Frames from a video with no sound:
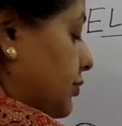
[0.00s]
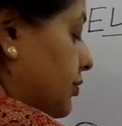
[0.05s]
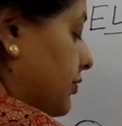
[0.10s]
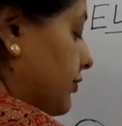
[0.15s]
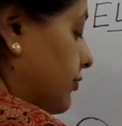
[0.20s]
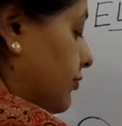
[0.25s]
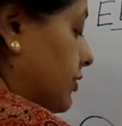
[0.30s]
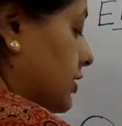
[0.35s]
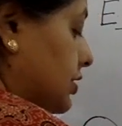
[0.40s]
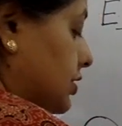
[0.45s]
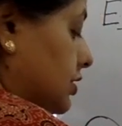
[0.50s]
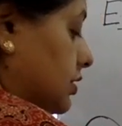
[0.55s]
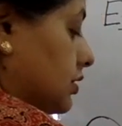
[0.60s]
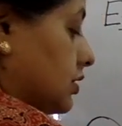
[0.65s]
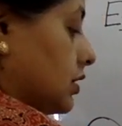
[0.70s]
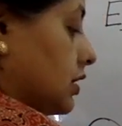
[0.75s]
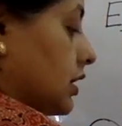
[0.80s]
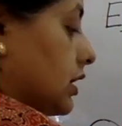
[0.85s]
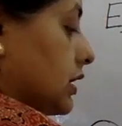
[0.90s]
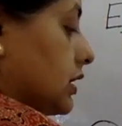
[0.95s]
of
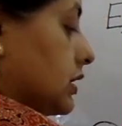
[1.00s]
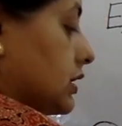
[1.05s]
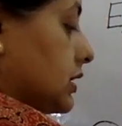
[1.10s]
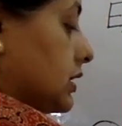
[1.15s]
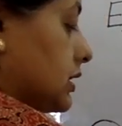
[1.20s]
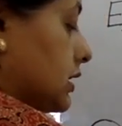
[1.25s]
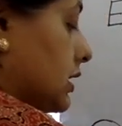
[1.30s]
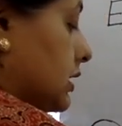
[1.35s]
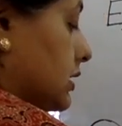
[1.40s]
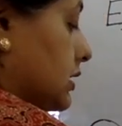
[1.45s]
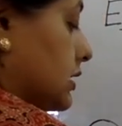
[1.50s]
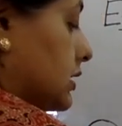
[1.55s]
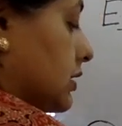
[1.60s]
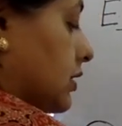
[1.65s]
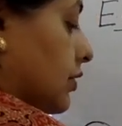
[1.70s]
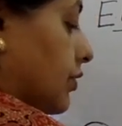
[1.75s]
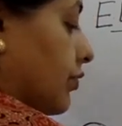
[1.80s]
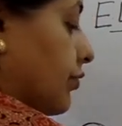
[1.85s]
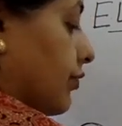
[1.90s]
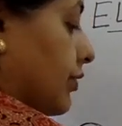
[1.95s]
question.
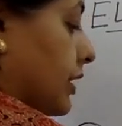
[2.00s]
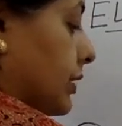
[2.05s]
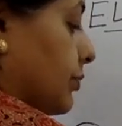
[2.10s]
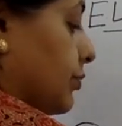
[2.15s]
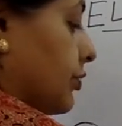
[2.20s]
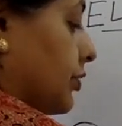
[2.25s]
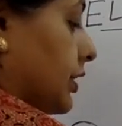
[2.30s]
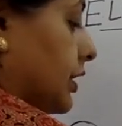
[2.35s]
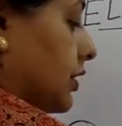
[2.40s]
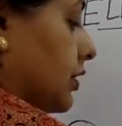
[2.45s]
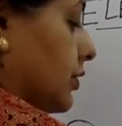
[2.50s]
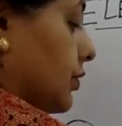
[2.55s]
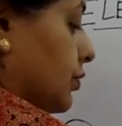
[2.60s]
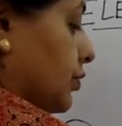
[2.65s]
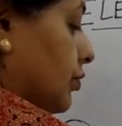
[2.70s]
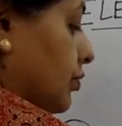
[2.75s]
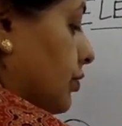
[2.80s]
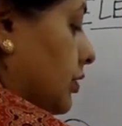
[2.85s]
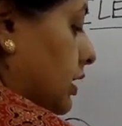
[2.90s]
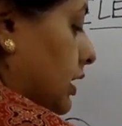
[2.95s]
6,
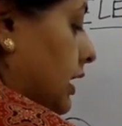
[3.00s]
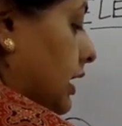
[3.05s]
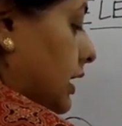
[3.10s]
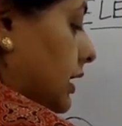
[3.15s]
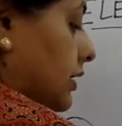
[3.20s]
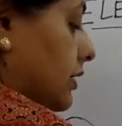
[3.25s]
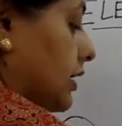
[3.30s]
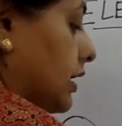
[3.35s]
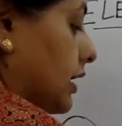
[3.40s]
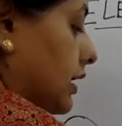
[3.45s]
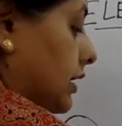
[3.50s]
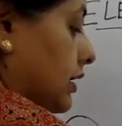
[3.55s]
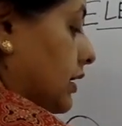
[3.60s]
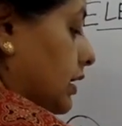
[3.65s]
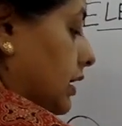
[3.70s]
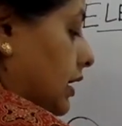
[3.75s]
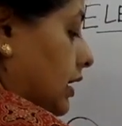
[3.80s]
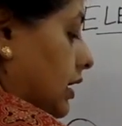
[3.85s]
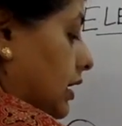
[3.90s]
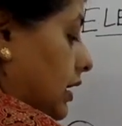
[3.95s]
1.2 and
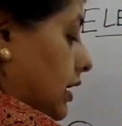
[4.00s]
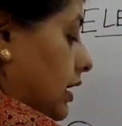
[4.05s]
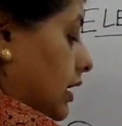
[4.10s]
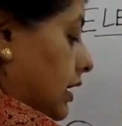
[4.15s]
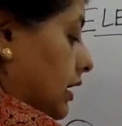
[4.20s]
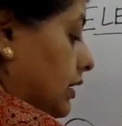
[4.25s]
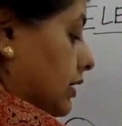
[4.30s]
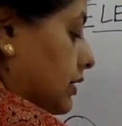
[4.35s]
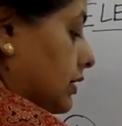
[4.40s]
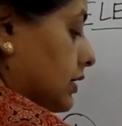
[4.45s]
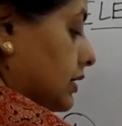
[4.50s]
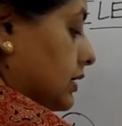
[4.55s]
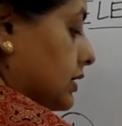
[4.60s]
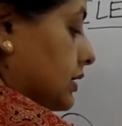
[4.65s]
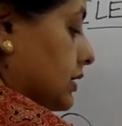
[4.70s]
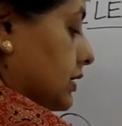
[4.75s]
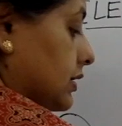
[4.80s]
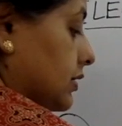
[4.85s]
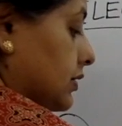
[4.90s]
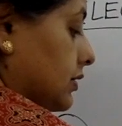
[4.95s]
R
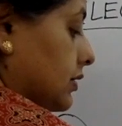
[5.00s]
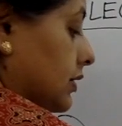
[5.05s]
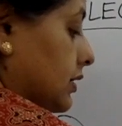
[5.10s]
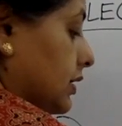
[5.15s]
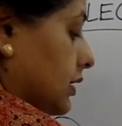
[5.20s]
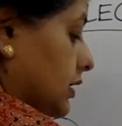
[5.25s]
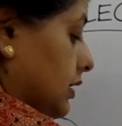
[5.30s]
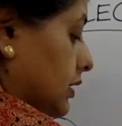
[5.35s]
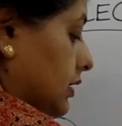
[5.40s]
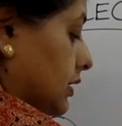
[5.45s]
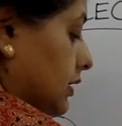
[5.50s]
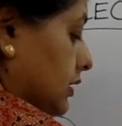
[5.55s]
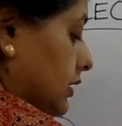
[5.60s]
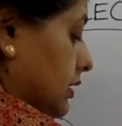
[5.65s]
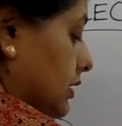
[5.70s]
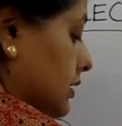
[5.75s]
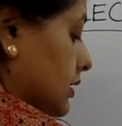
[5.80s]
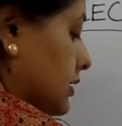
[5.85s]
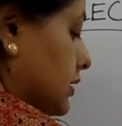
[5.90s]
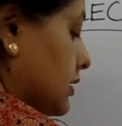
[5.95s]
is clearly
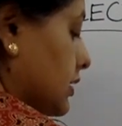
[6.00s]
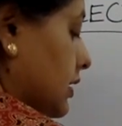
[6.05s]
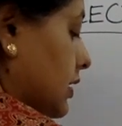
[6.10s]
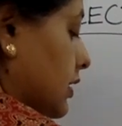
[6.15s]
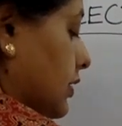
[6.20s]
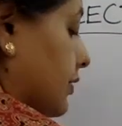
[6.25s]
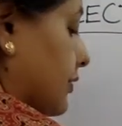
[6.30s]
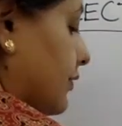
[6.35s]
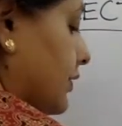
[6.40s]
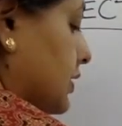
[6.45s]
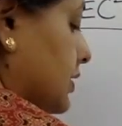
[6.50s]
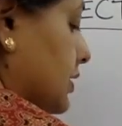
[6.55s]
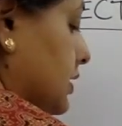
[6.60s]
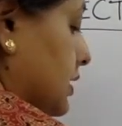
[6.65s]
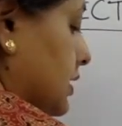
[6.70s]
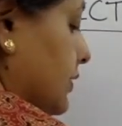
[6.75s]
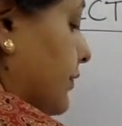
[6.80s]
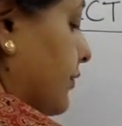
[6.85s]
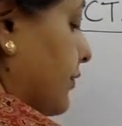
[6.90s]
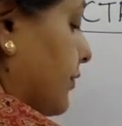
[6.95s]
this, which
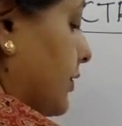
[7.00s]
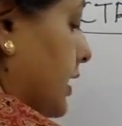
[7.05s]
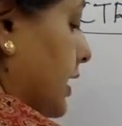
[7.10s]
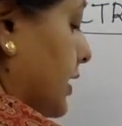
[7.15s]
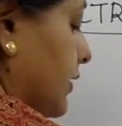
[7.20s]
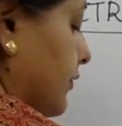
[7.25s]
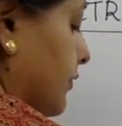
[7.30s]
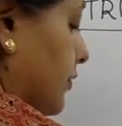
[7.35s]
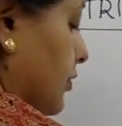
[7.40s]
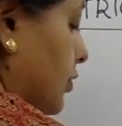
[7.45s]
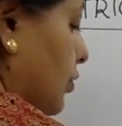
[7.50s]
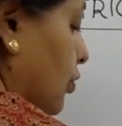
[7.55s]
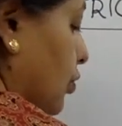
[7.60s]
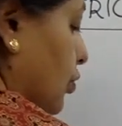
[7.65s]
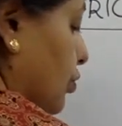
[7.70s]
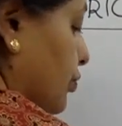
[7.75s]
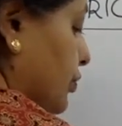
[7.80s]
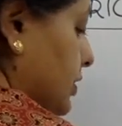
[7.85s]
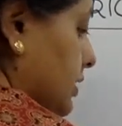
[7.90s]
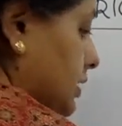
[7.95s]
is 5
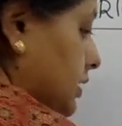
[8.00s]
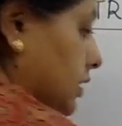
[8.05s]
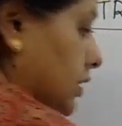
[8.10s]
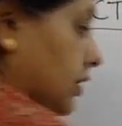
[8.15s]
ohms.